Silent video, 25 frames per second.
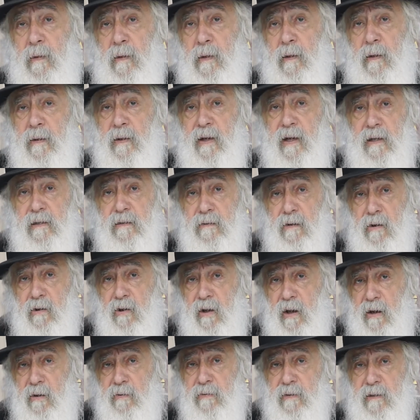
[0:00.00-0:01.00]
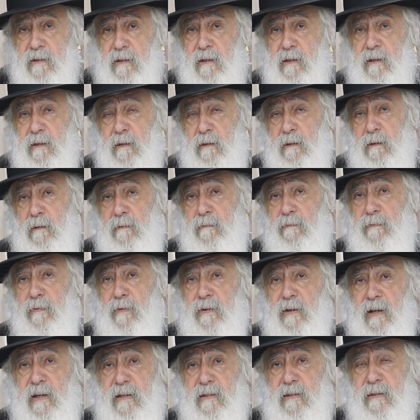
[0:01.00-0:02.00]
There is no guarantee for
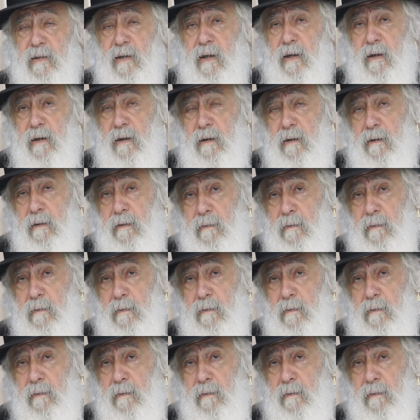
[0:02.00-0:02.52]
next year.